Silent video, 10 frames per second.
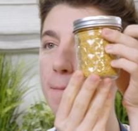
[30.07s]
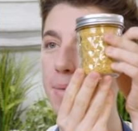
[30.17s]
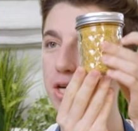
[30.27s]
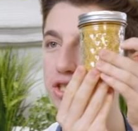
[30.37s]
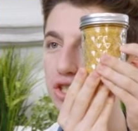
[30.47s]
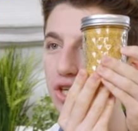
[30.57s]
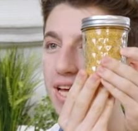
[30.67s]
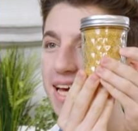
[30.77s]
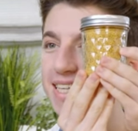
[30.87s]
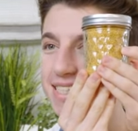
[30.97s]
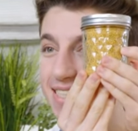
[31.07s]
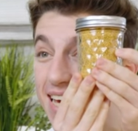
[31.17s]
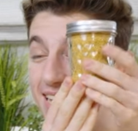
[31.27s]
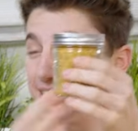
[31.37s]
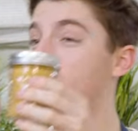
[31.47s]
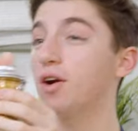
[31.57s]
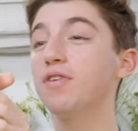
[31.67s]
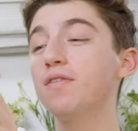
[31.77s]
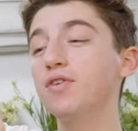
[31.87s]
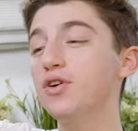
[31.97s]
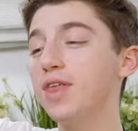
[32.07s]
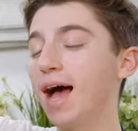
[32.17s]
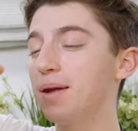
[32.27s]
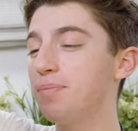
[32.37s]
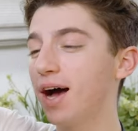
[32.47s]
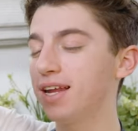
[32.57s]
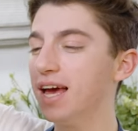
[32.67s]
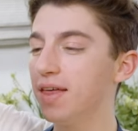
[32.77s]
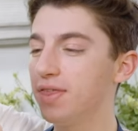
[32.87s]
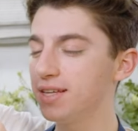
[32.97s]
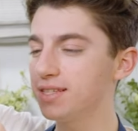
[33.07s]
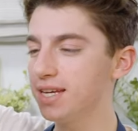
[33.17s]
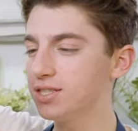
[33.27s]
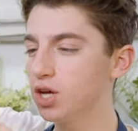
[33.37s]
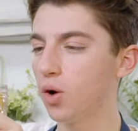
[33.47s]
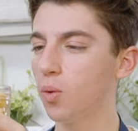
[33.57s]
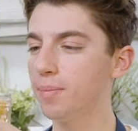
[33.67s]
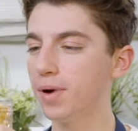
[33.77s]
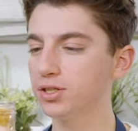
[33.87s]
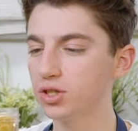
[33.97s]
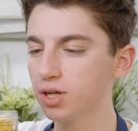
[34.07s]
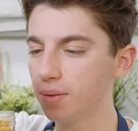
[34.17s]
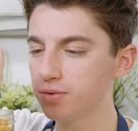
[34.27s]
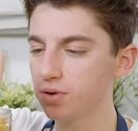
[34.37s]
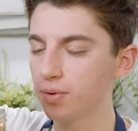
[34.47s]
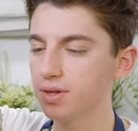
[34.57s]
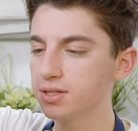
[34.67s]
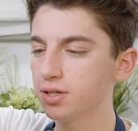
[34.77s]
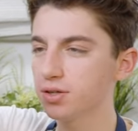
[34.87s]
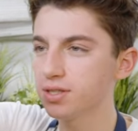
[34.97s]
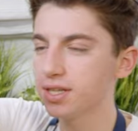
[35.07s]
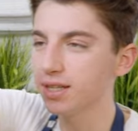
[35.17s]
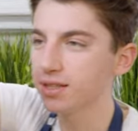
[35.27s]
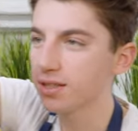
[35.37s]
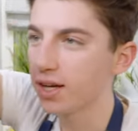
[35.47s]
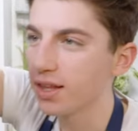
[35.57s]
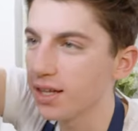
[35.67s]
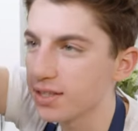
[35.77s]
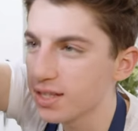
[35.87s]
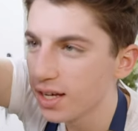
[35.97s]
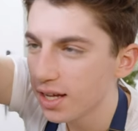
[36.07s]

mustard seeds. I don't know if you ever knew that, but this is what mustard comes from, are these little seeds. Look at this,